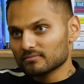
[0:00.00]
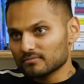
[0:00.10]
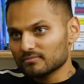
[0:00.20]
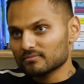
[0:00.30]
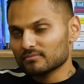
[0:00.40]

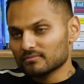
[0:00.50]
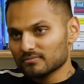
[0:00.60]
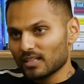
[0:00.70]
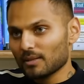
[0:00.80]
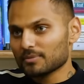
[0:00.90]
Mm.
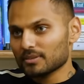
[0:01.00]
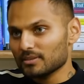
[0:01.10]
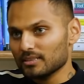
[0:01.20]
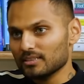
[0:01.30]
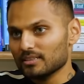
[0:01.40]

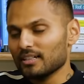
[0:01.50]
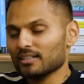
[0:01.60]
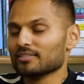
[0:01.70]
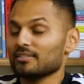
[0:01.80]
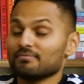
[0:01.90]
absolutely
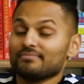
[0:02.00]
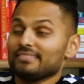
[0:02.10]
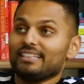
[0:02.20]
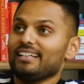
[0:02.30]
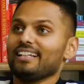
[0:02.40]
yeah so
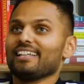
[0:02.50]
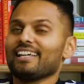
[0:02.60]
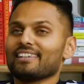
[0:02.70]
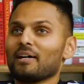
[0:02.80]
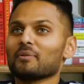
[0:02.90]

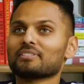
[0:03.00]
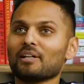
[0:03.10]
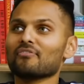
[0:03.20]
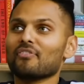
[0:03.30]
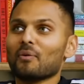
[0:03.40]
yeah that one's
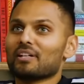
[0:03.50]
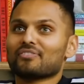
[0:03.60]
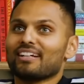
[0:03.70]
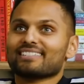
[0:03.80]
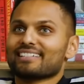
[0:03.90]
i've
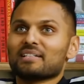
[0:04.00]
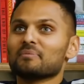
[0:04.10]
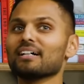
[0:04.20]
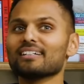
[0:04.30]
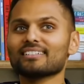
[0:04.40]
always
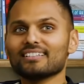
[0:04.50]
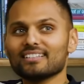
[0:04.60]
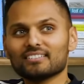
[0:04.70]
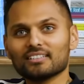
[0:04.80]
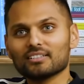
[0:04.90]
fascinated by
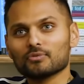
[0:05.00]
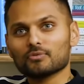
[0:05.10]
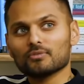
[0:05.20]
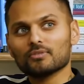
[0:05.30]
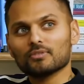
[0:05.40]
is is
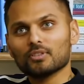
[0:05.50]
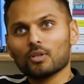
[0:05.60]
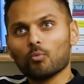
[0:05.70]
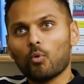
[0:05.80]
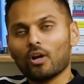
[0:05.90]
you
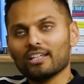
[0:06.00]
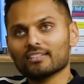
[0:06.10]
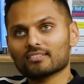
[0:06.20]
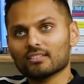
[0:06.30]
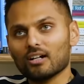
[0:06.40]
know what
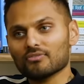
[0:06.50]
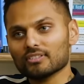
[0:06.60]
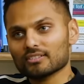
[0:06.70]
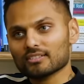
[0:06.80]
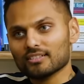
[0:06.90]
is
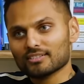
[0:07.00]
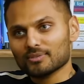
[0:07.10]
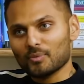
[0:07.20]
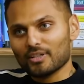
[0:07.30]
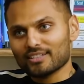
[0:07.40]

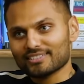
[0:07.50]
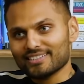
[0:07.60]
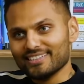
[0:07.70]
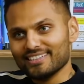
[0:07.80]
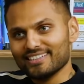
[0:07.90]
selflessness and what is
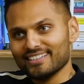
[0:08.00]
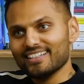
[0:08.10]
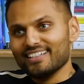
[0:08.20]
the